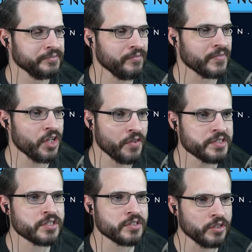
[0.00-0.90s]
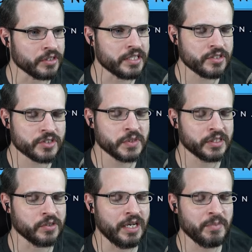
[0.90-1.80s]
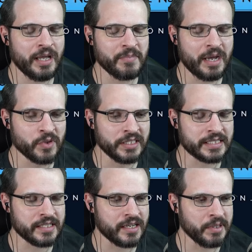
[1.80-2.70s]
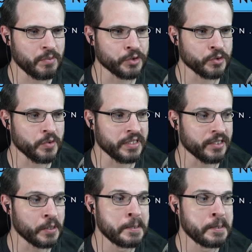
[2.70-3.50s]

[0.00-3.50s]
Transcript: No, this looks really cool. I'm really excited about what they're doing here.